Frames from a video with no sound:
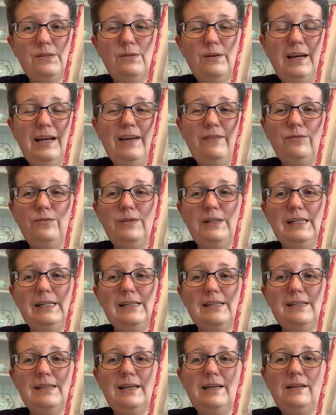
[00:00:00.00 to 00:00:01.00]
So I haven't really
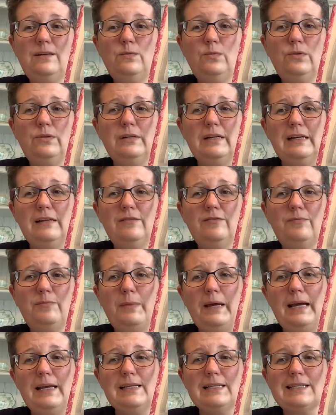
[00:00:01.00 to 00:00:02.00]
decided what I love
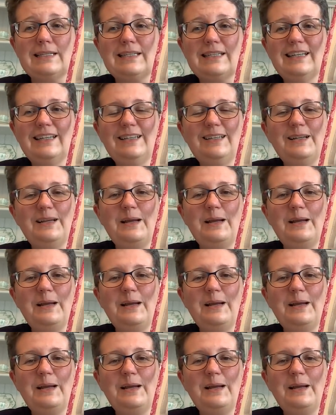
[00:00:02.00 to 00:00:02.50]
best.